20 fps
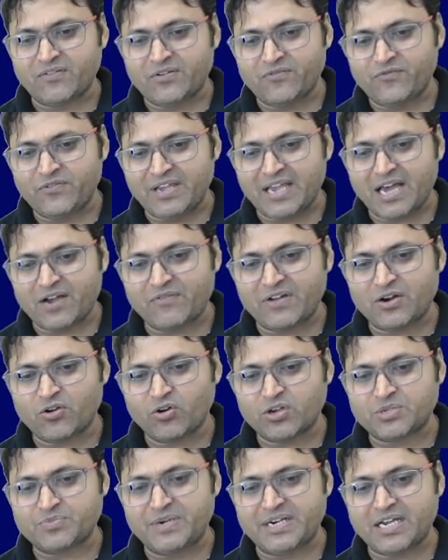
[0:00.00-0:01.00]
VR1 cos
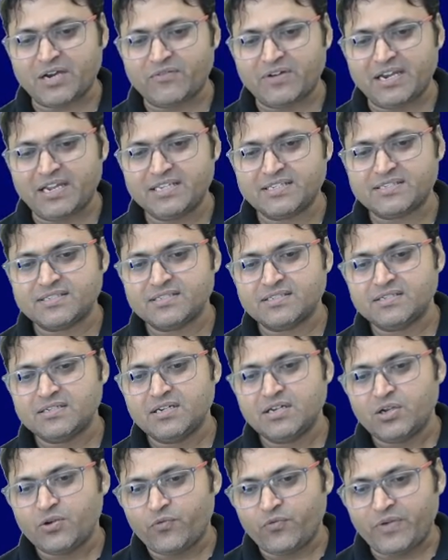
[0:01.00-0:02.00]
beta 1 is
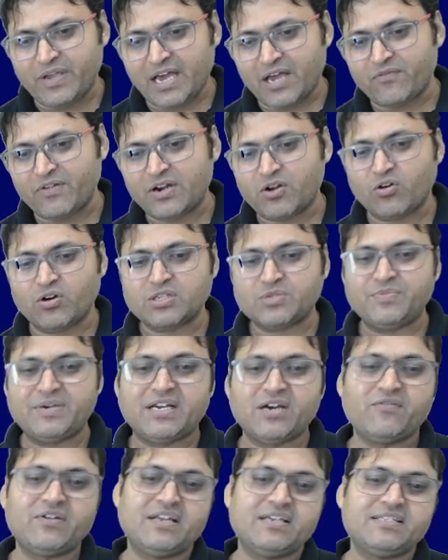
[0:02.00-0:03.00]
VR1 cos beta
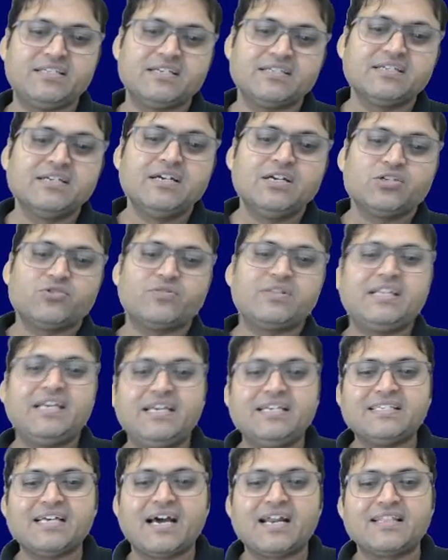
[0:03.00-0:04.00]
1 is this. So these
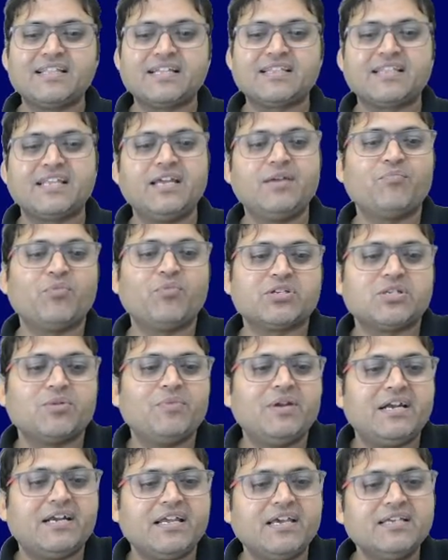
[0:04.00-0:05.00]
are the three
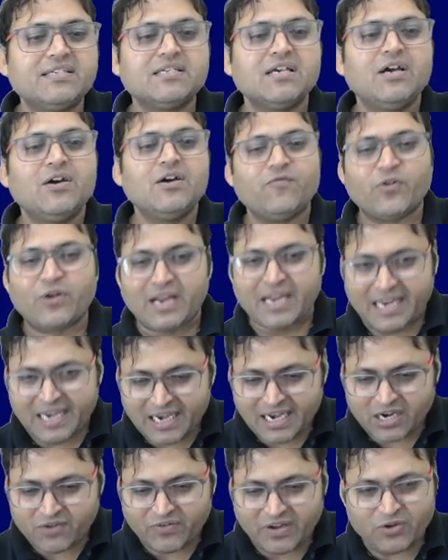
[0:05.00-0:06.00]
possibilities for
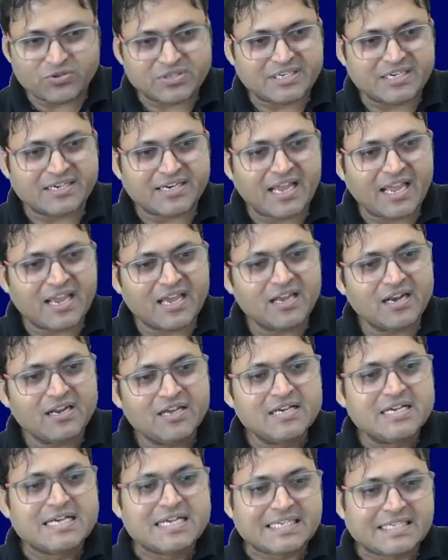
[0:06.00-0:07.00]
inlet velocity triangle
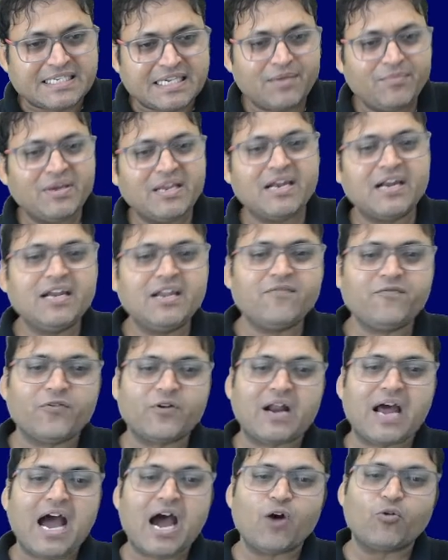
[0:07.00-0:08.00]
Similarly, for
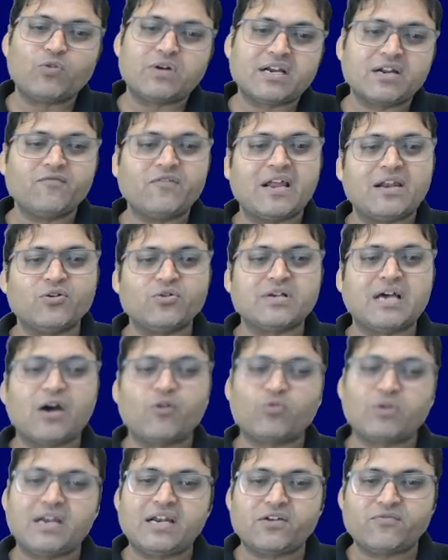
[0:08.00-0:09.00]
outer velo
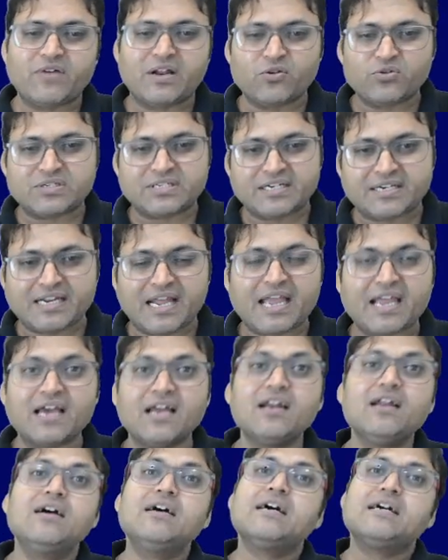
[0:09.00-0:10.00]
outlet velocity triangle,
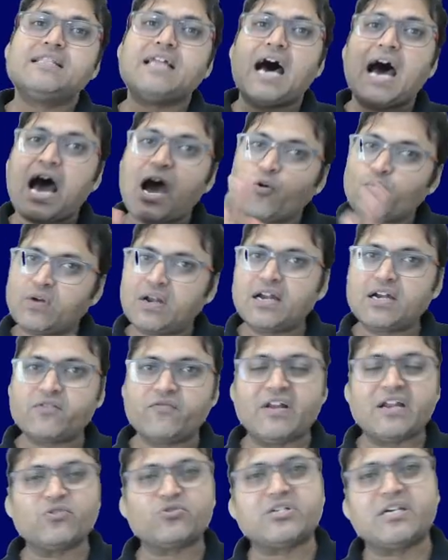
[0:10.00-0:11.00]
the outlet
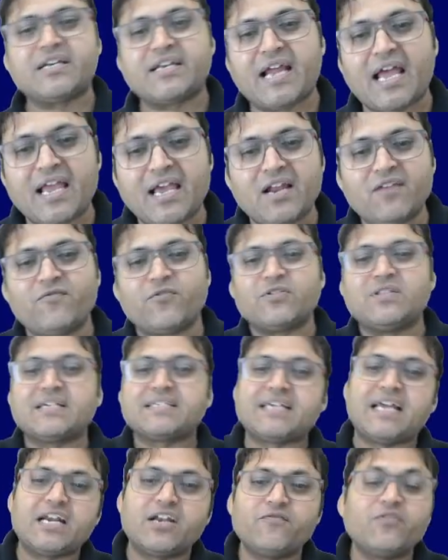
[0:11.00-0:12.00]
velocity triangle for the
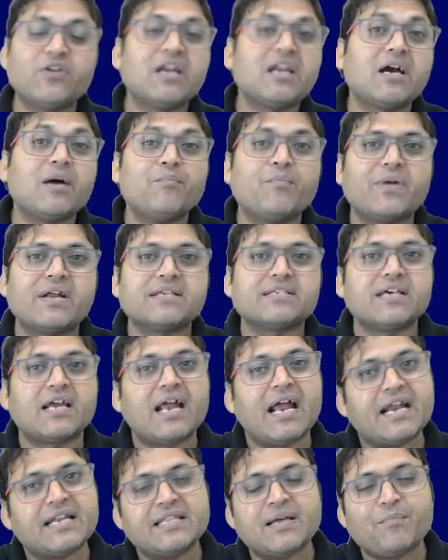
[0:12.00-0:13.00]
centrifugal compressor
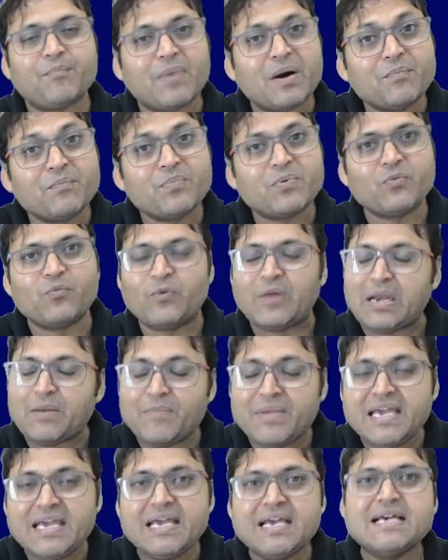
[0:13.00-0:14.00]
and the pump will
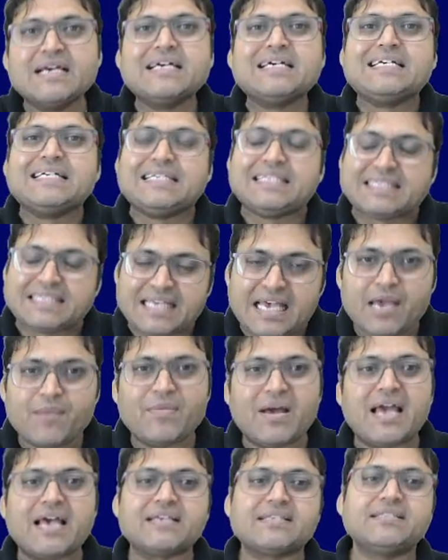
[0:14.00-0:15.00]
be same
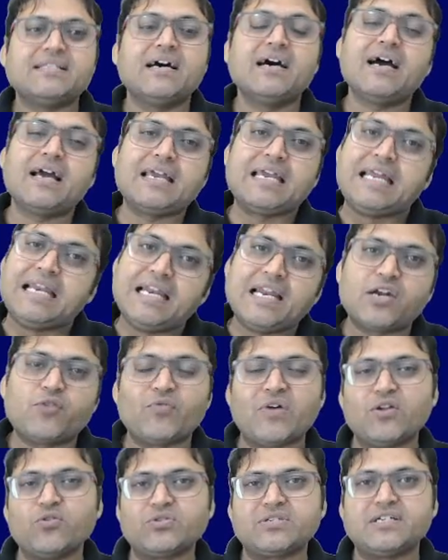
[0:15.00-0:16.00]
as the inlet
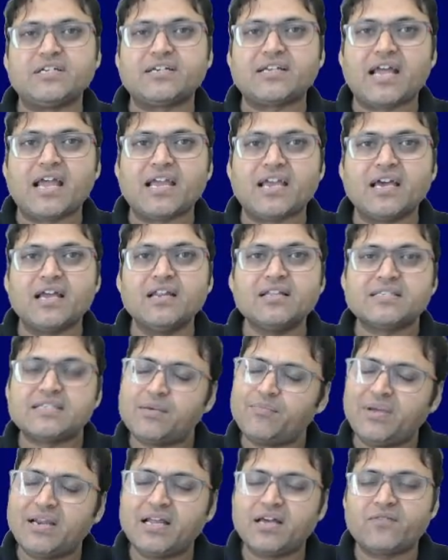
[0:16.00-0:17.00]
velocity triangle,
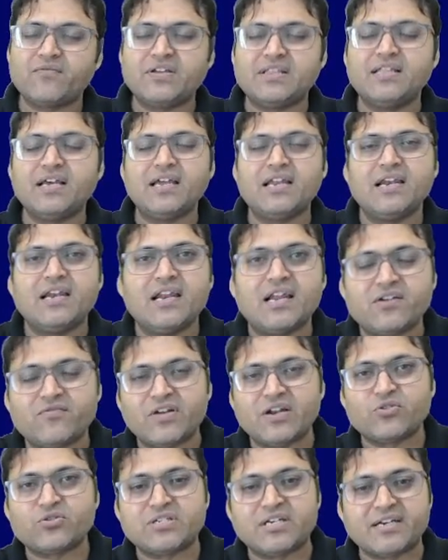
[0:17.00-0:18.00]
similar with the inlet
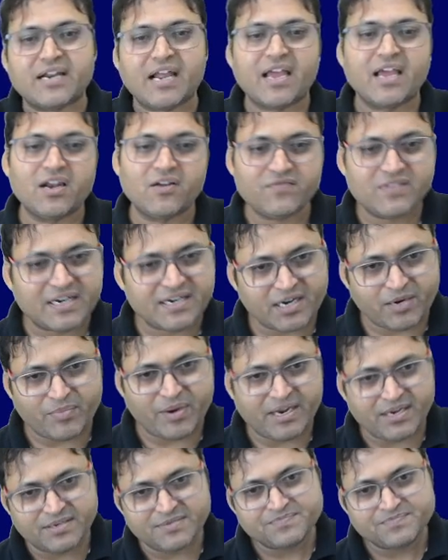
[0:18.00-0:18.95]
velocity triangle of the turbine.